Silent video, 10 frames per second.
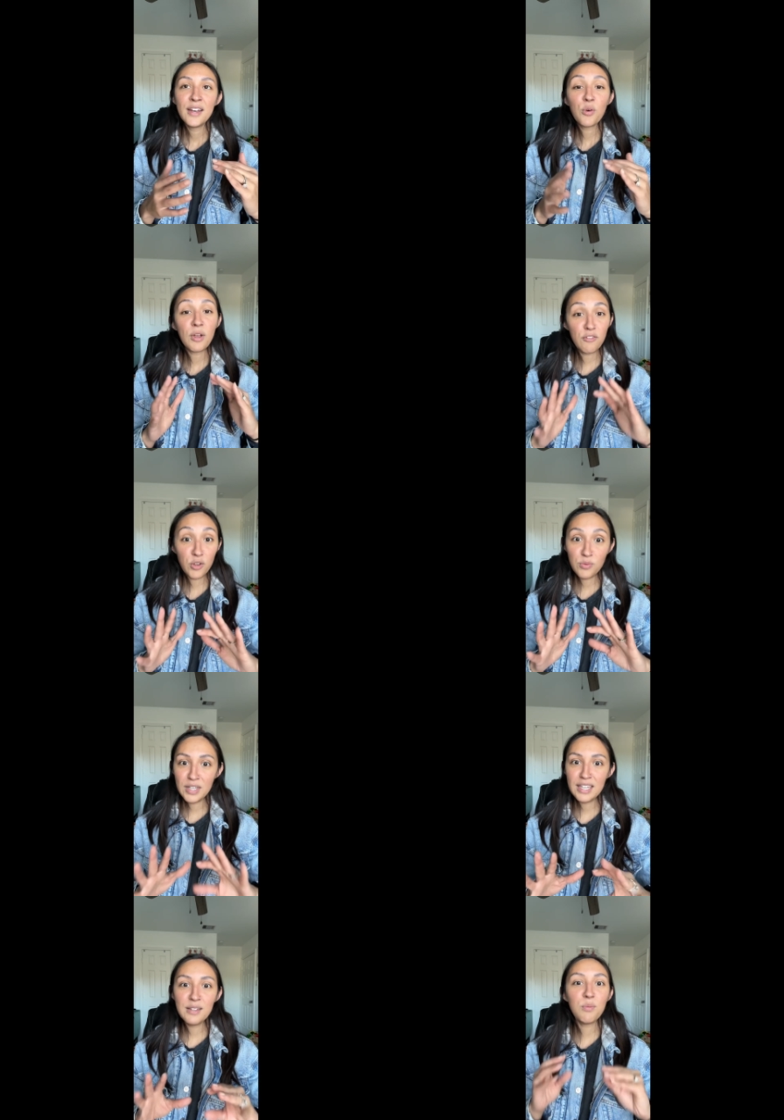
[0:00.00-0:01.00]
if you
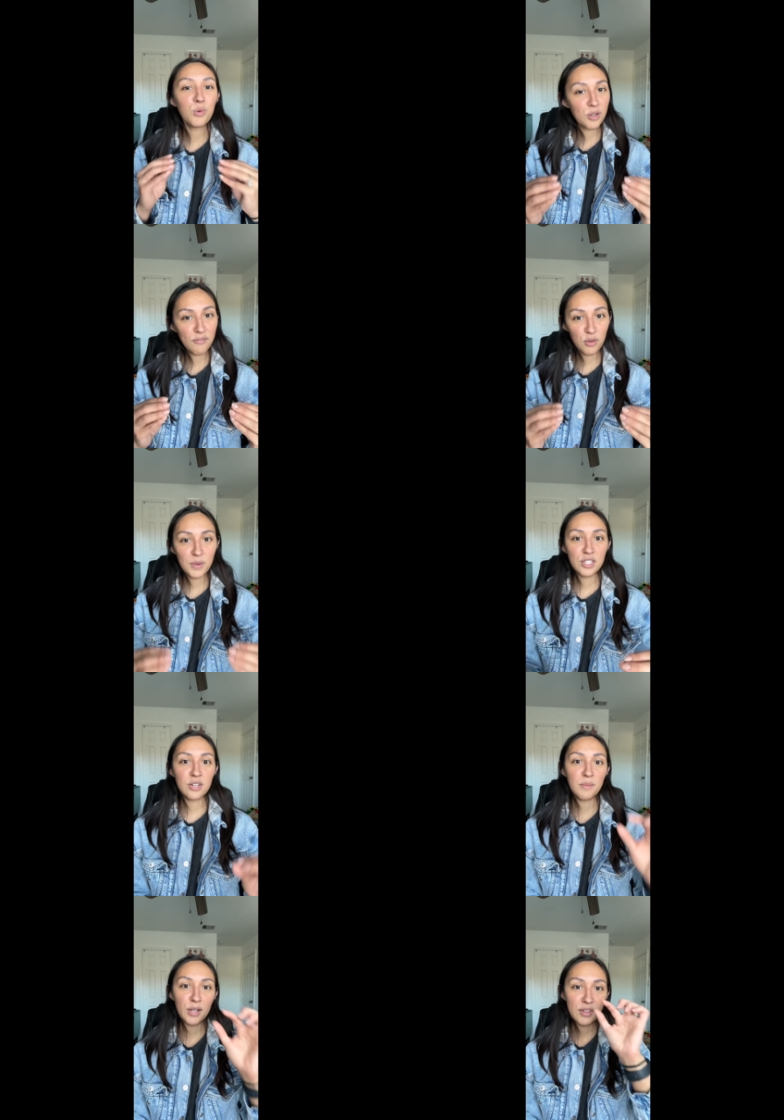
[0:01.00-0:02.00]
need more information
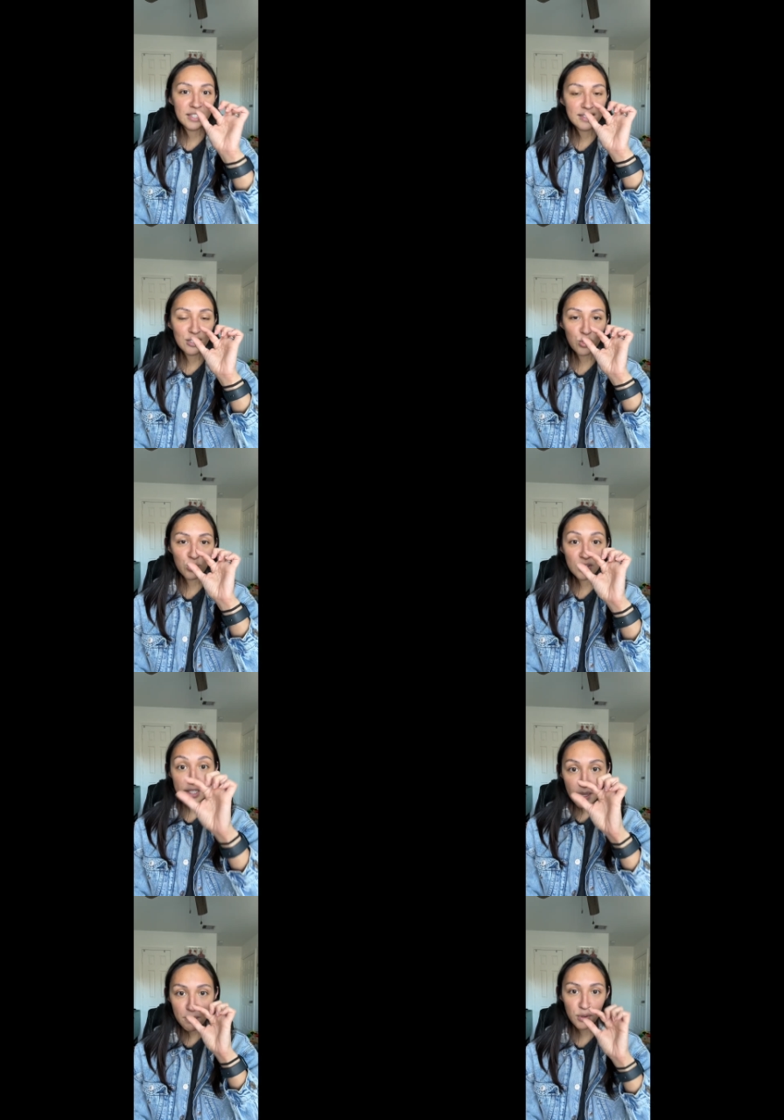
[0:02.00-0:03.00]
about this little
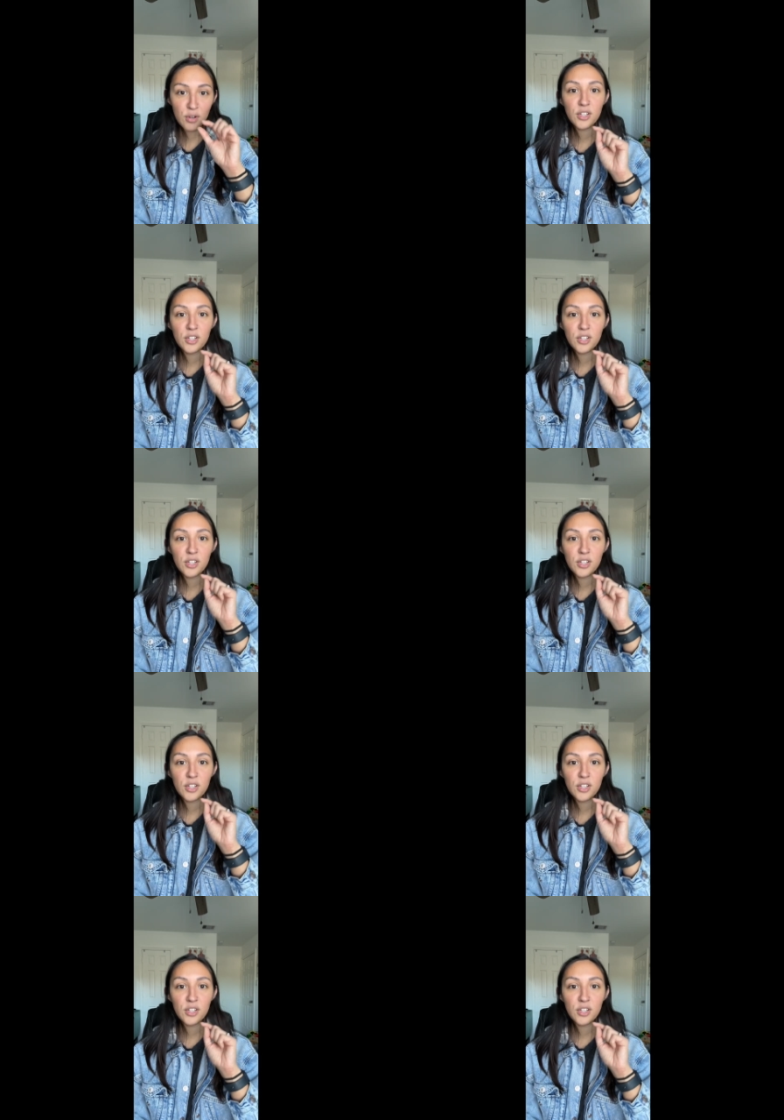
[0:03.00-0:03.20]
number,